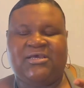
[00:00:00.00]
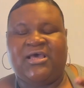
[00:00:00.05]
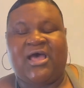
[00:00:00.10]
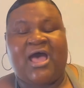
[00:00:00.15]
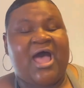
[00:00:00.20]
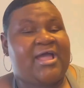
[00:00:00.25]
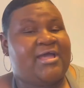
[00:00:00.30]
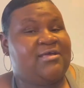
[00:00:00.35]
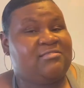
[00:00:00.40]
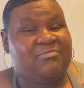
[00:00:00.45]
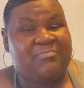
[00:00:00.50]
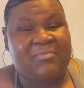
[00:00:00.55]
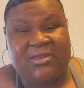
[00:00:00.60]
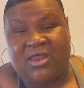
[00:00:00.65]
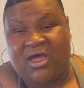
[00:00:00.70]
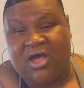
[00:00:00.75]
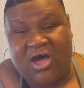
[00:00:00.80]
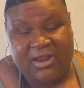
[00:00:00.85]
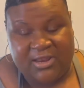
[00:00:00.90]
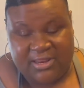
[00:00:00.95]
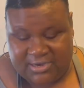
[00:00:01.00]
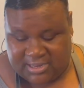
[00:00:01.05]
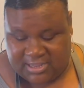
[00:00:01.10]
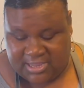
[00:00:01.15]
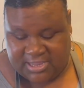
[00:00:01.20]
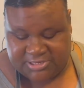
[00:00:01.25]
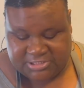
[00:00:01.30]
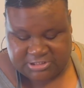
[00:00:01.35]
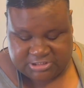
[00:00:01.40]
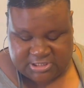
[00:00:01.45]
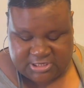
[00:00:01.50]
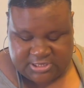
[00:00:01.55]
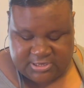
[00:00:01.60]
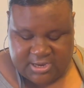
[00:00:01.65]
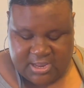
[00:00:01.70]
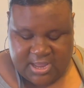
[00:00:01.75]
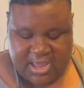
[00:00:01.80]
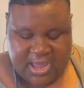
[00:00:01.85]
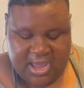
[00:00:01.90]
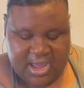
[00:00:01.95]
I can smell it all in the kitchen.
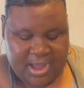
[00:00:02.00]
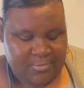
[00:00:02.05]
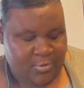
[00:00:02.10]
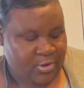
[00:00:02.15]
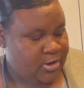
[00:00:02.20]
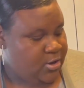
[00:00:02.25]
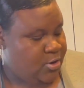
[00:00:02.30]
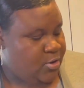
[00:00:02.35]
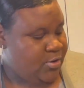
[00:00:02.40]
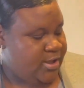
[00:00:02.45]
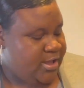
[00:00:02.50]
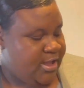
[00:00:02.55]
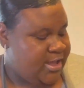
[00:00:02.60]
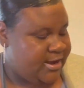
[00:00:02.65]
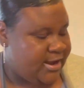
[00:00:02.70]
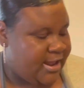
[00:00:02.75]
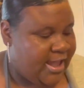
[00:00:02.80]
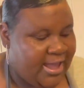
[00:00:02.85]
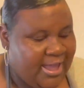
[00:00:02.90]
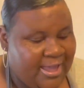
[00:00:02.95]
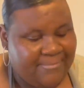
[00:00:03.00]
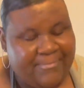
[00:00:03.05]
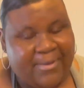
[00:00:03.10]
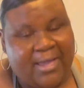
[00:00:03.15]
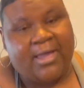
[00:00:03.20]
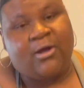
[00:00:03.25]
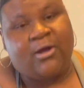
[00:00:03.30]
I'm gonna go ahead and add my